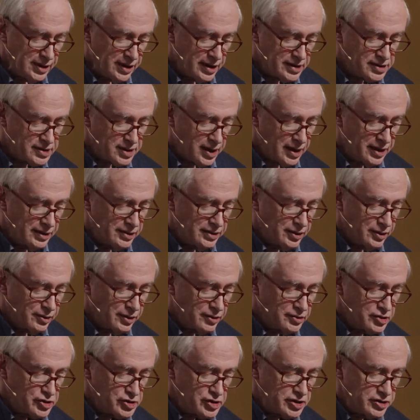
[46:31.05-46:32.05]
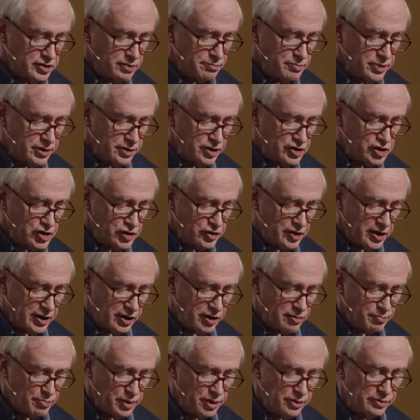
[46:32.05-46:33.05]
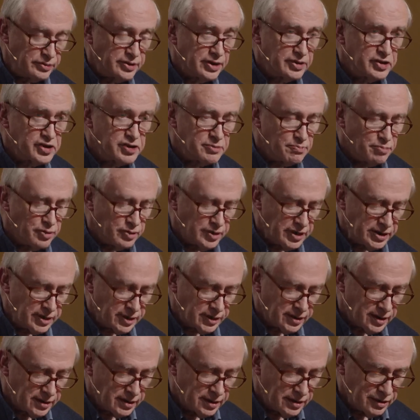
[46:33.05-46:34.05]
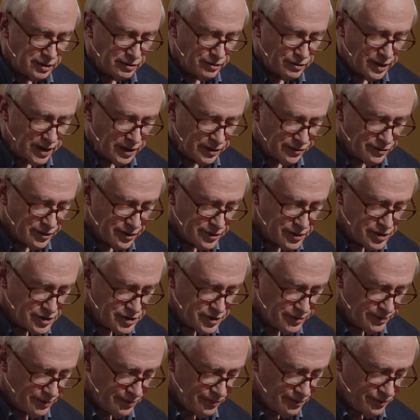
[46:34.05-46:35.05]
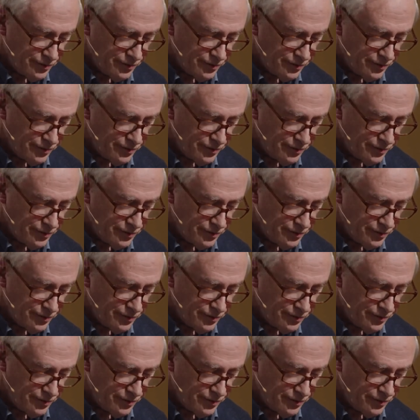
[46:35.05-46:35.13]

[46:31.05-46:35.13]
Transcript: as ideologies diminish their opponents' political relevance.